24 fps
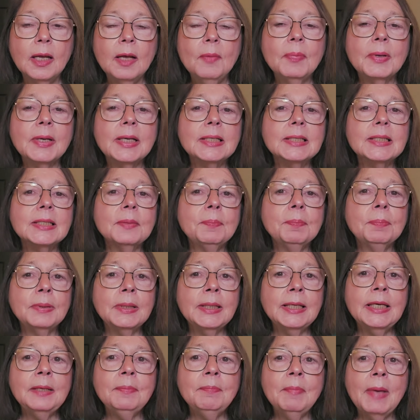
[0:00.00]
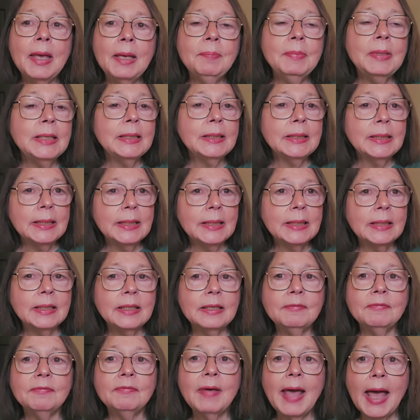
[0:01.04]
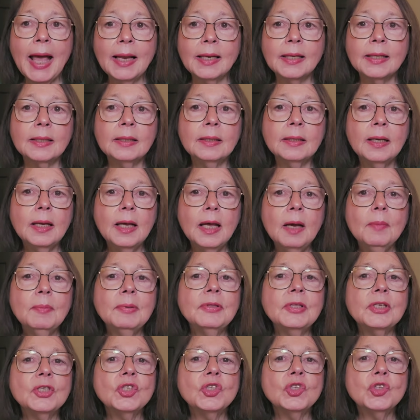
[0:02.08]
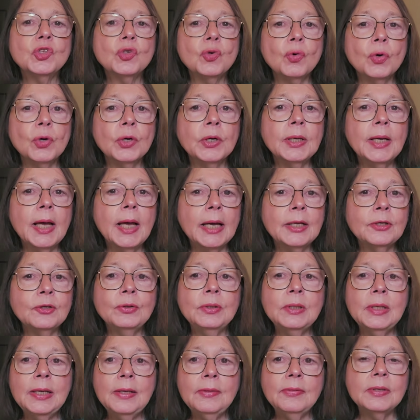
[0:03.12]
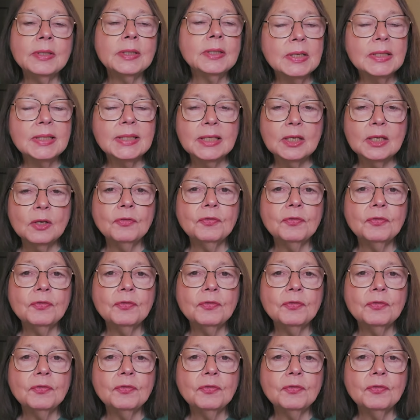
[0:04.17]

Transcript: Because the plea may be legally valid, but the story underneath it still